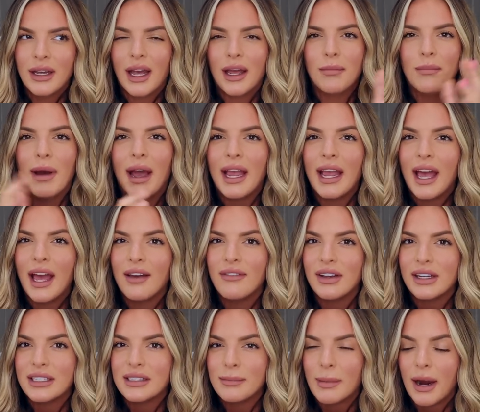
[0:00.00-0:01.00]
it might have
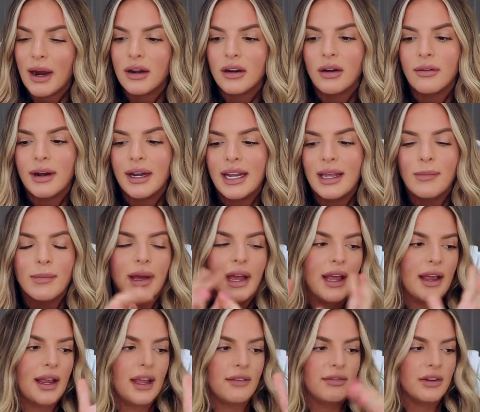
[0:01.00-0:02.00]
expired already,
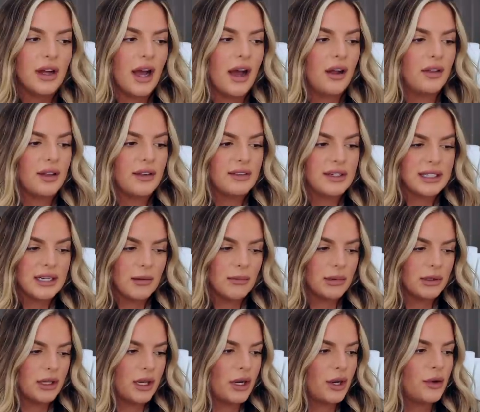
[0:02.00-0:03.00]
but if not, I'll leave it down
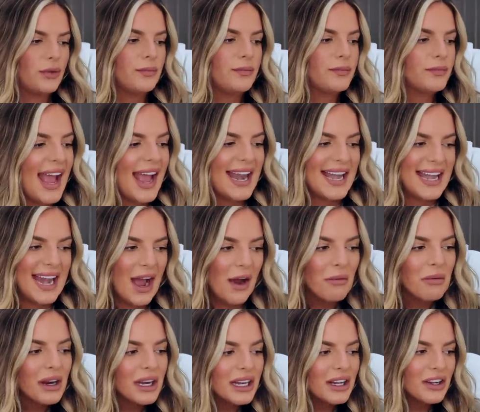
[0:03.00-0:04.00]
below. And now
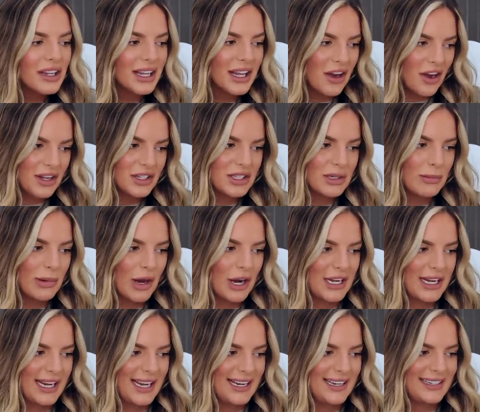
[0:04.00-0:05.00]
we're gonna get on to
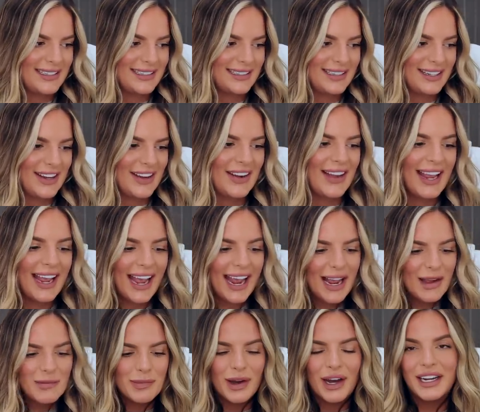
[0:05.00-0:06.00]
body.
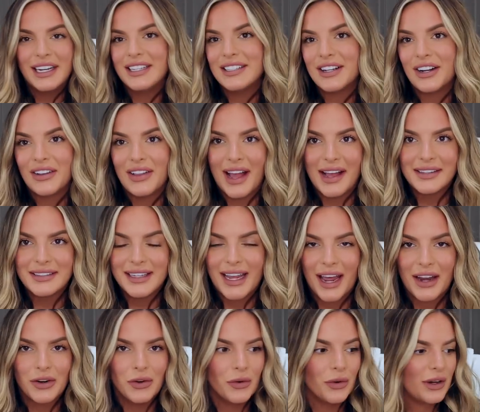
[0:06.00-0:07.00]
Okay, body is our last
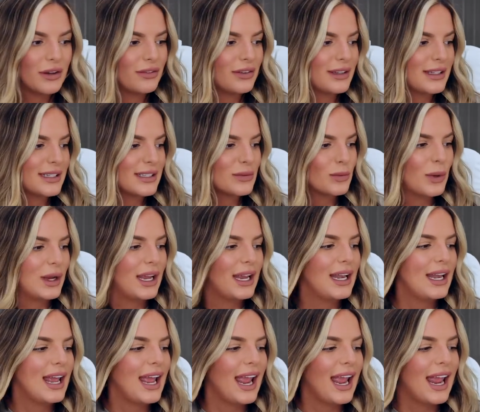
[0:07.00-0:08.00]
category for this
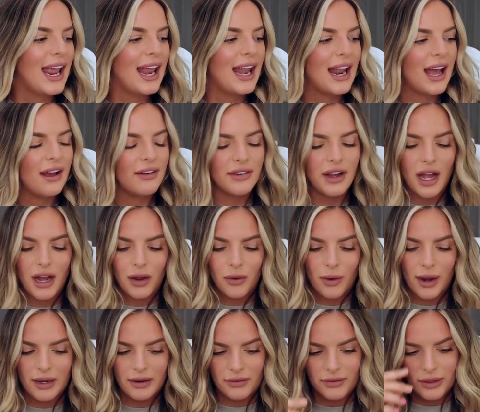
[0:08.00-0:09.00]
one, and I've got
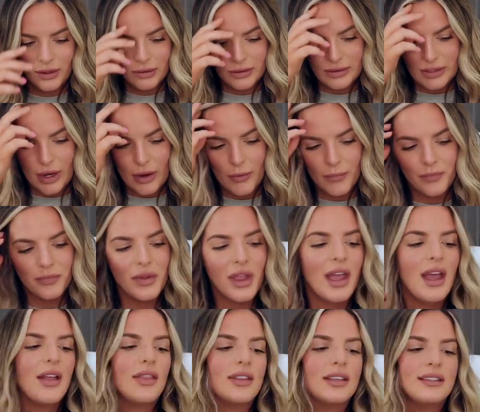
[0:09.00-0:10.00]
quite a few. So
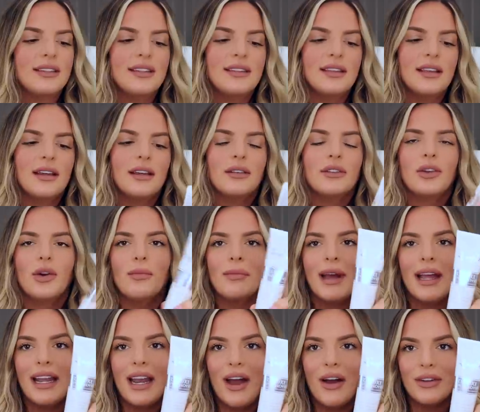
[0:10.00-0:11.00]
this is the, don't
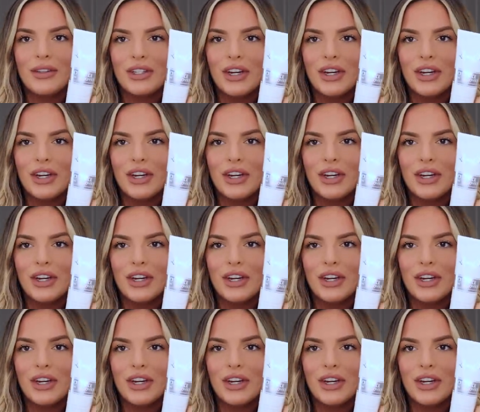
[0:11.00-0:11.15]
mind how